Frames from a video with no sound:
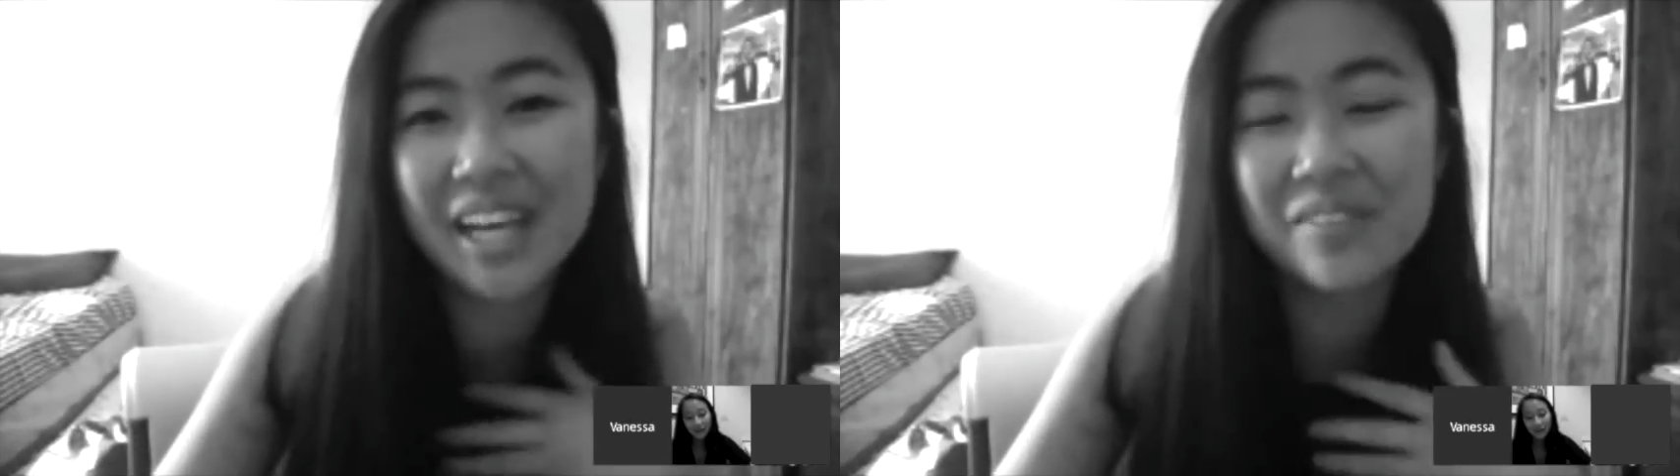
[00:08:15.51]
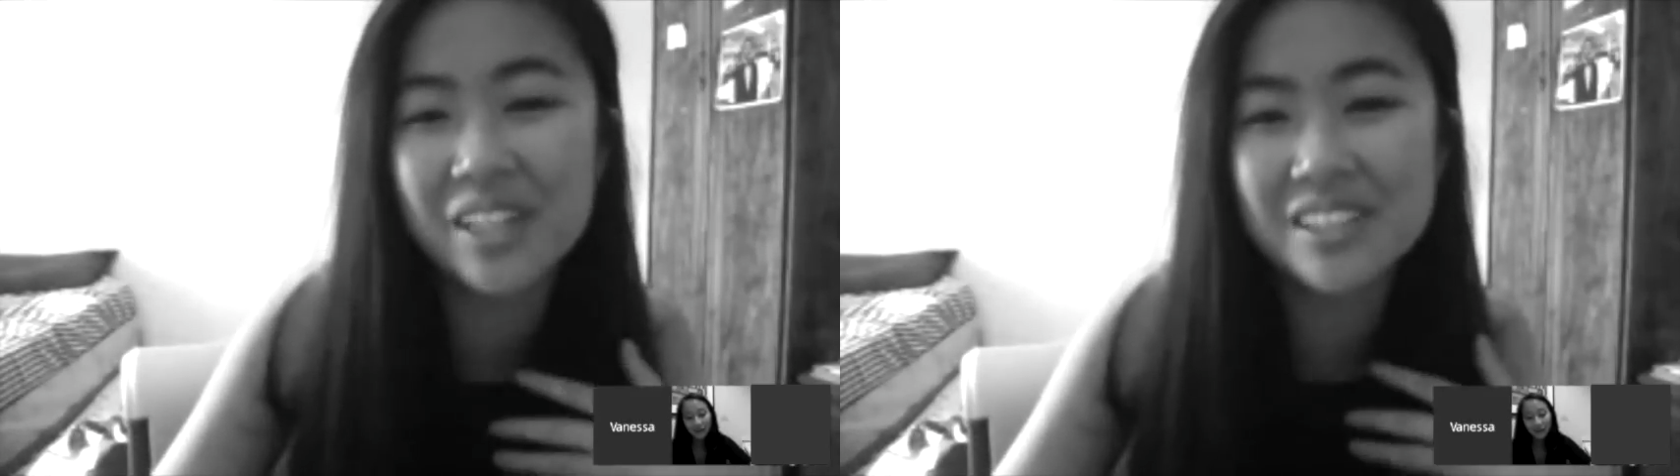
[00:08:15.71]

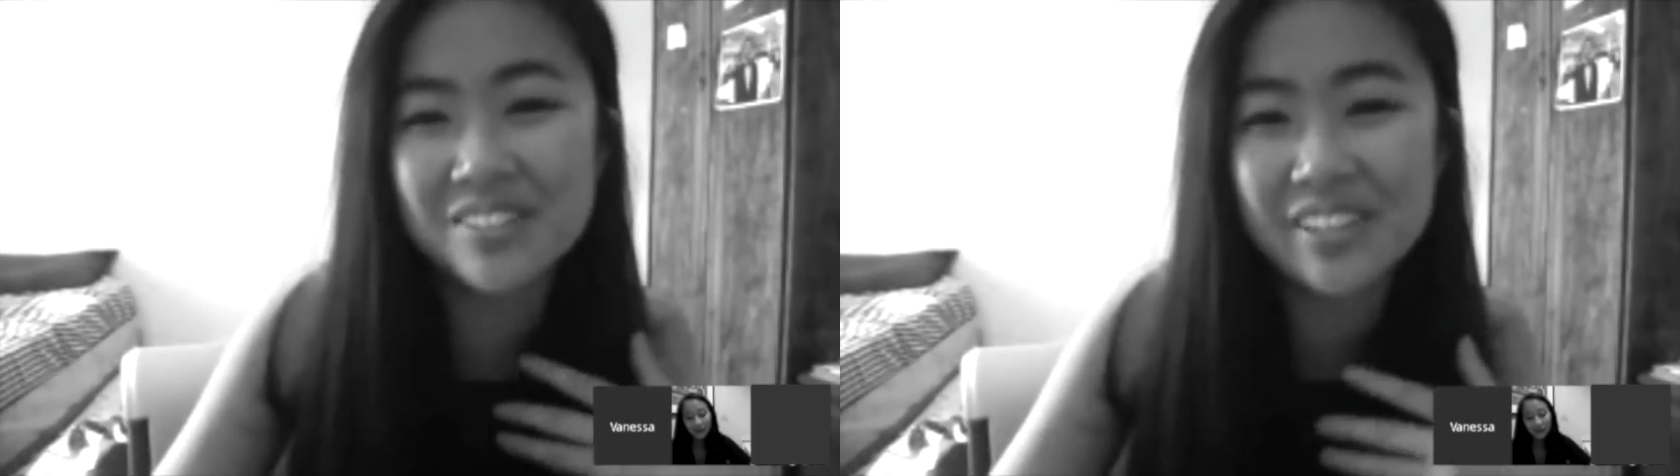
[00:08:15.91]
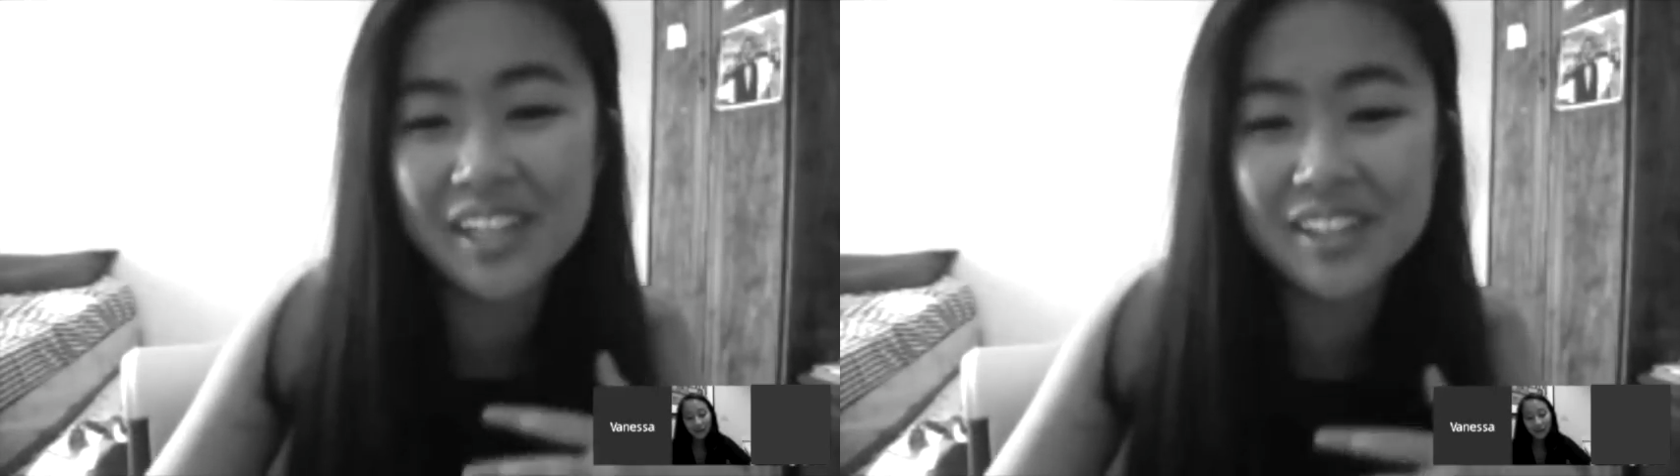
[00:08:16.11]

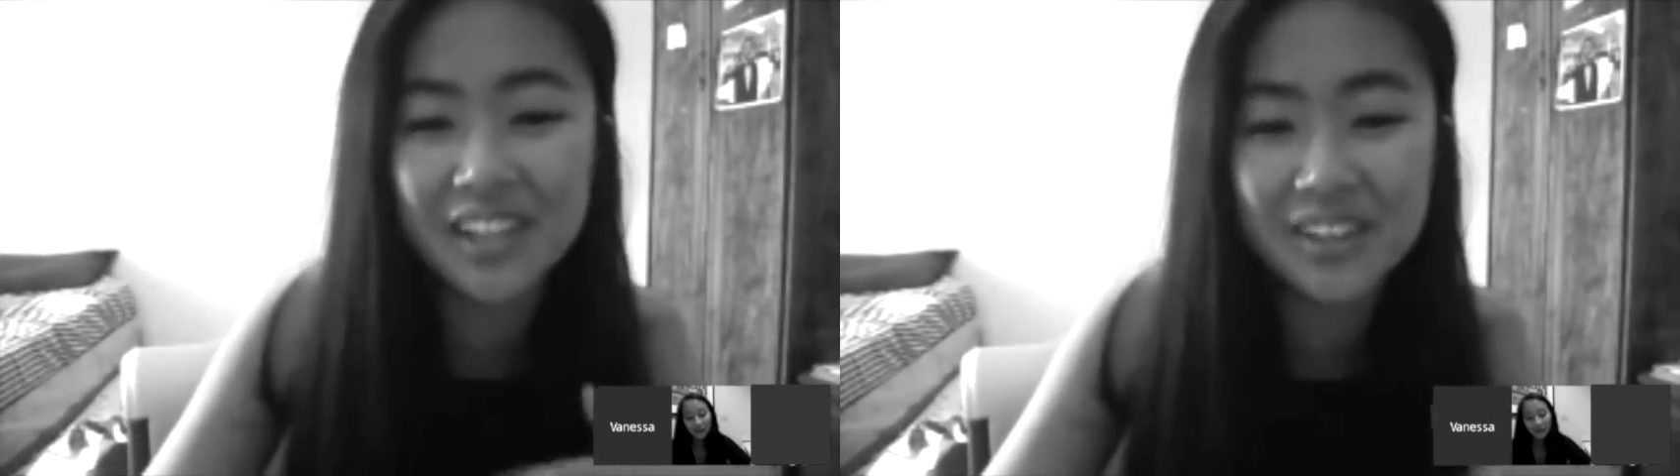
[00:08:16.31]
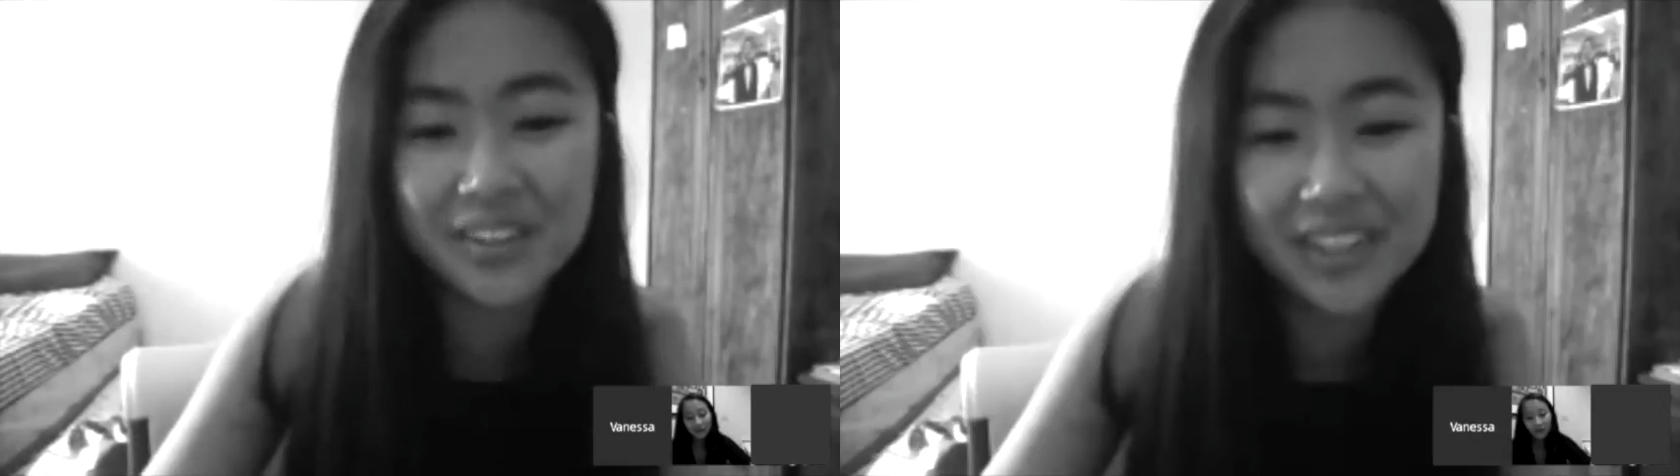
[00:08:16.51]

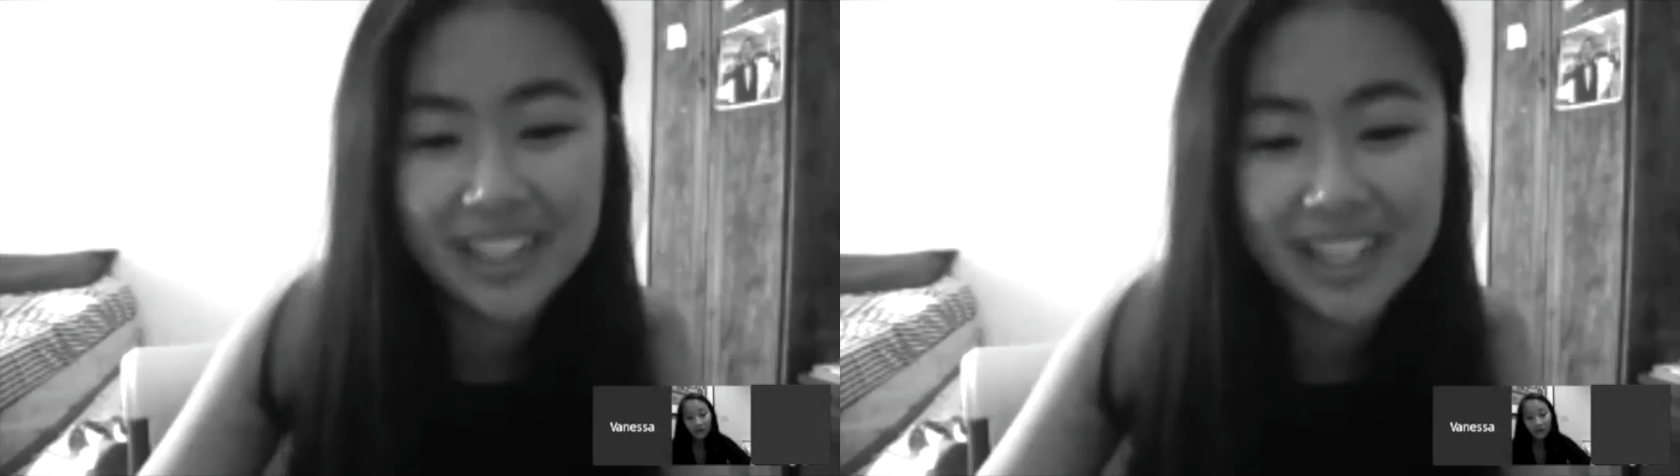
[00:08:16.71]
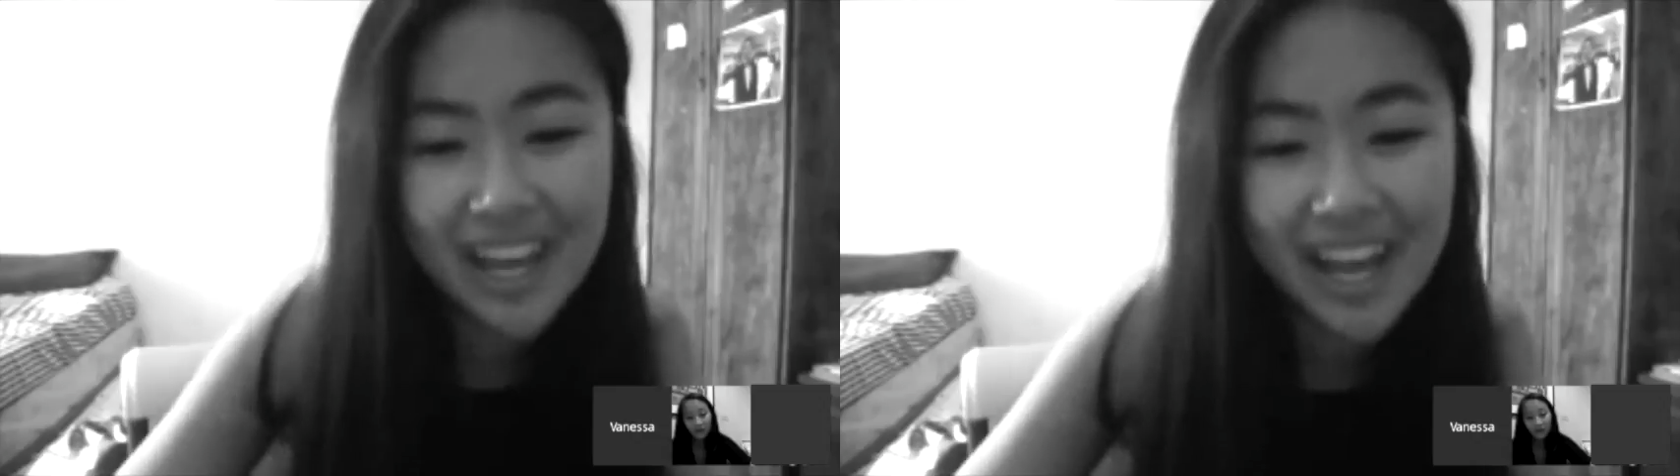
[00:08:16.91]
camionsofcare.org,